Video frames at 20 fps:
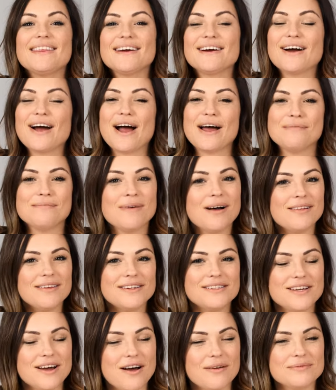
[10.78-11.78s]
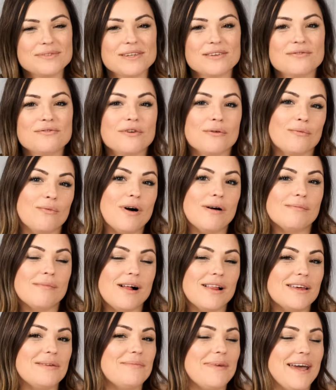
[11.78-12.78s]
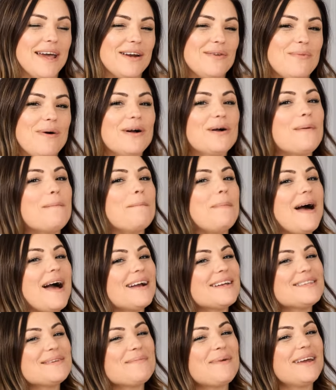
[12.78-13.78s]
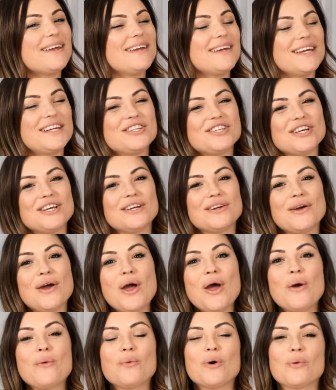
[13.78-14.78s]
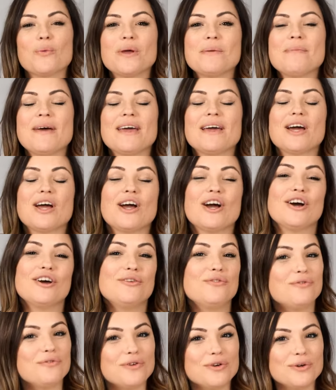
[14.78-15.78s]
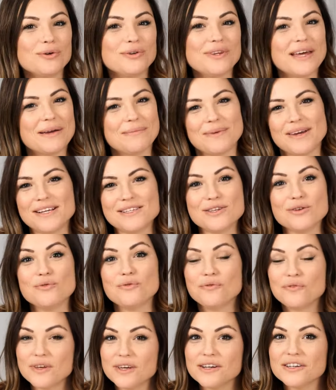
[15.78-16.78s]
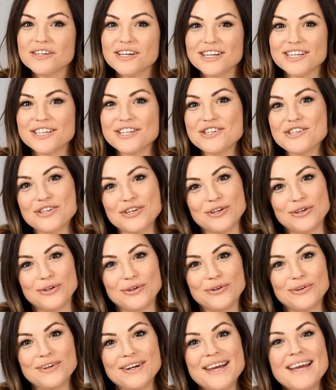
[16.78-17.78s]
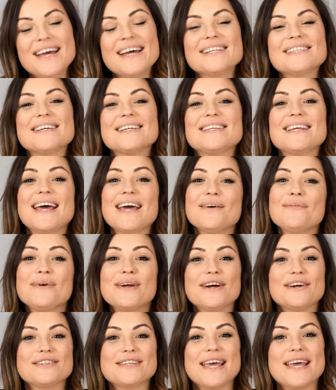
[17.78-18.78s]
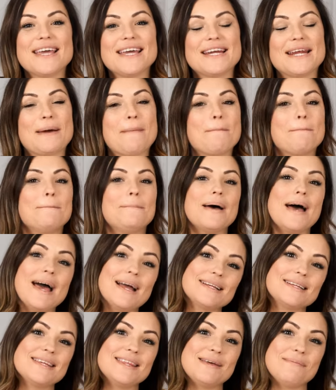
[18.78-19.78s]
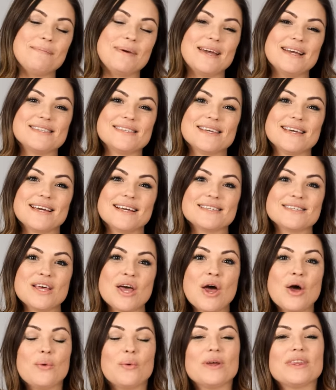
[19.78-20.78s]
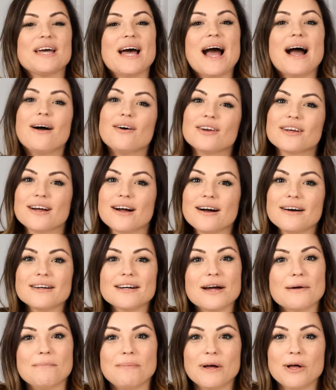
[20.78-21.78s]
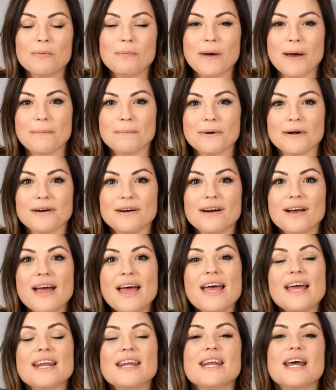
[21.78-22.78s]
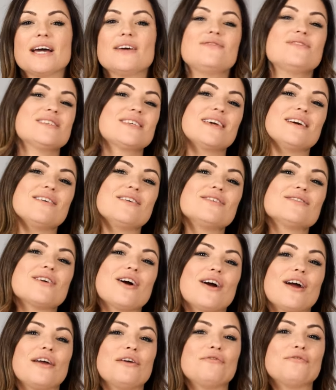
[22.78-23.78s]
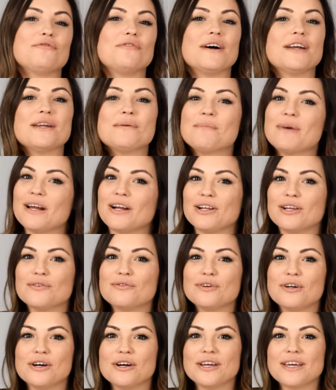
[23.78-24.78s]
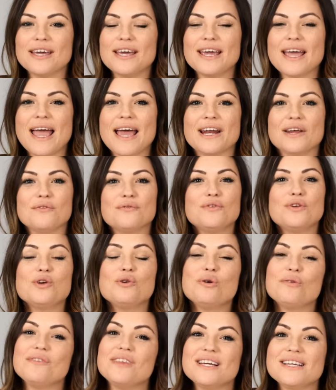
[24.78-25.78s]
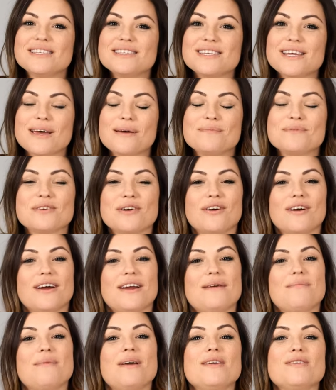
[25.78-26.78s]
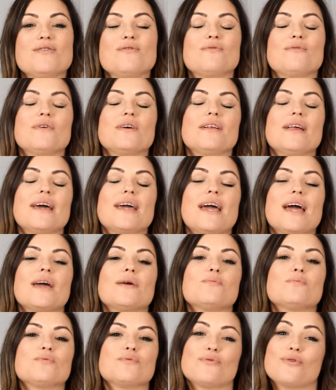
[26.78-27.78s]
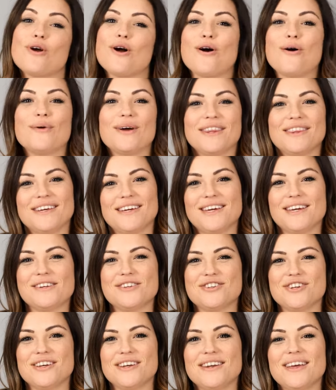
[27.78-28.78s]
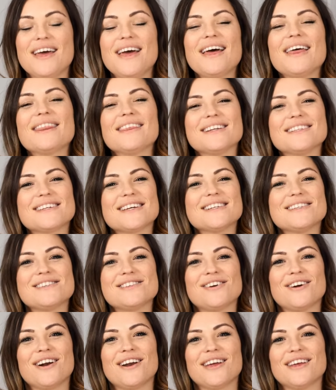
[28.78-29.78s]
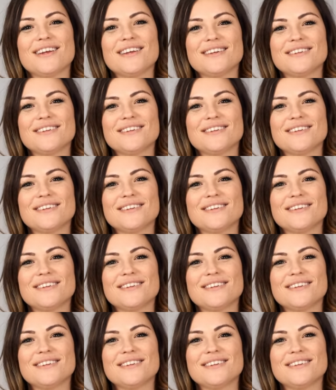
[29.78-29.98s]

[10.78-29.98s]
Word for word: there, I'm Molly Thompson from What Molly Made. Welcome back to my kitchen where we make good food that makes you feel good too. Today we are taking it back to the basics with how to cut a bell pepper. Knife skills are a fundamental of cooking, and a few of these tips are going to make you feel like a pro in the kitchen. Let's get started.